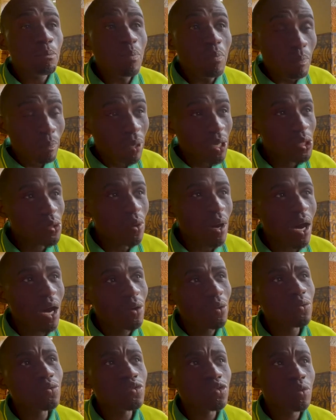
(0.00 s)
Batwa are
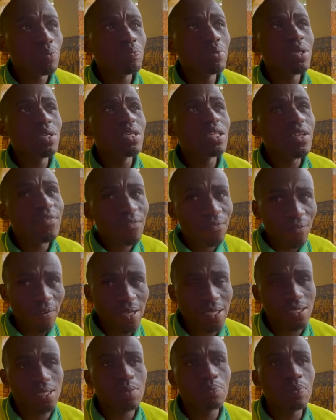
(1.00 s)
known to be the
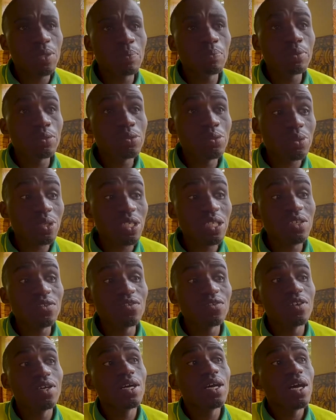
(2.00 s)
first people to live
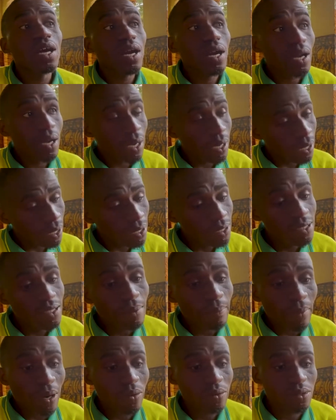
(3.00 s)
in the
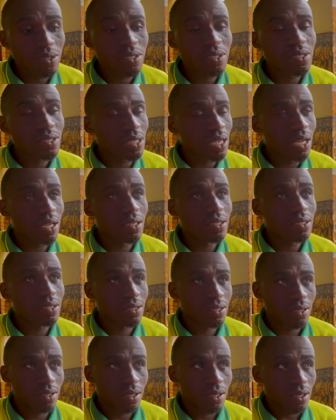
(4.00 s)
mountains and
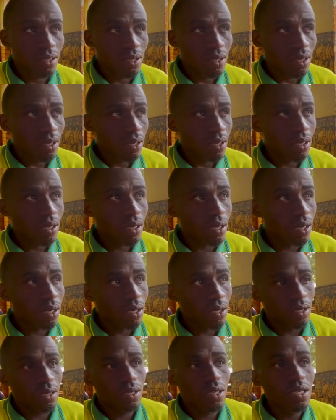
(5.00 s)

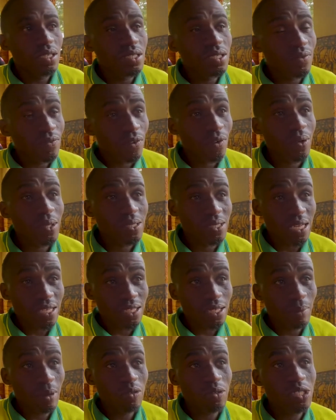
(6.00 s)
in the forest and
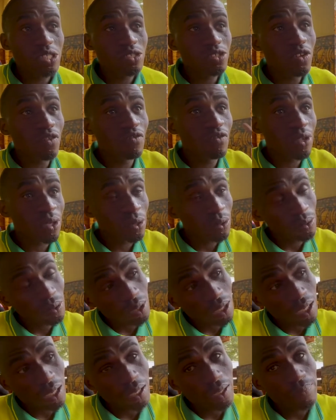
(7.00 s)
the mountains of
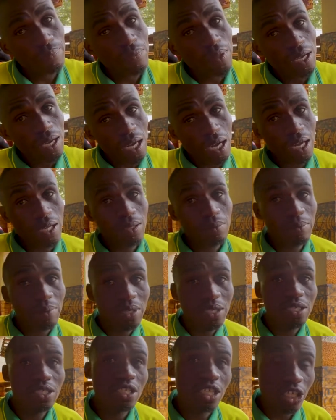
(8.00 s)
Virunga and
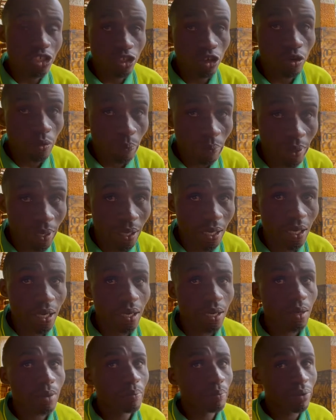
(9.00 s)
Bwindi National Park uh,
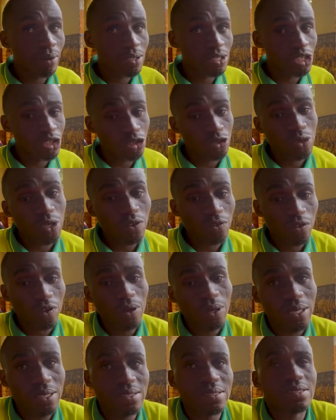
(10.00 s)
plus Sichuya
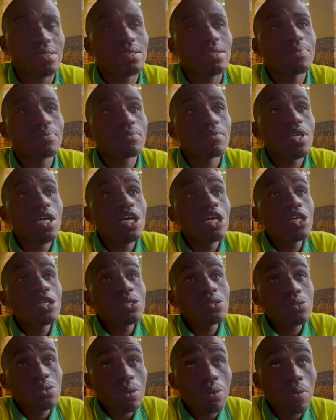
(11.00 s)
Forest.
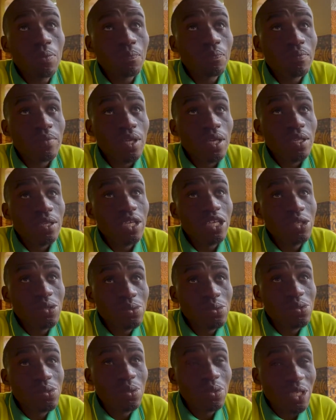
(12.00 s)
So they
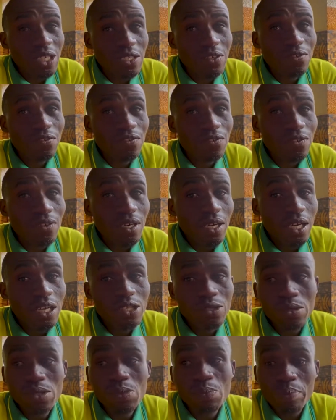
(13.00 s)
used to live in
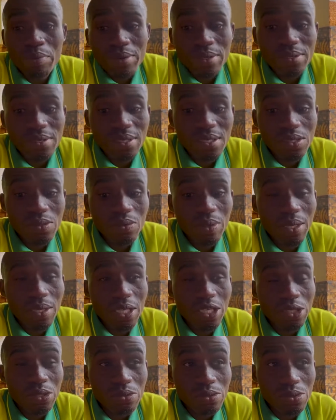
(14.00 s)
those places where they
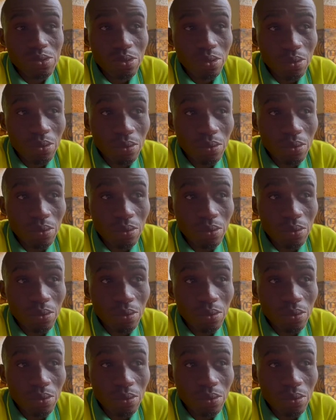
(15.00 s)
used to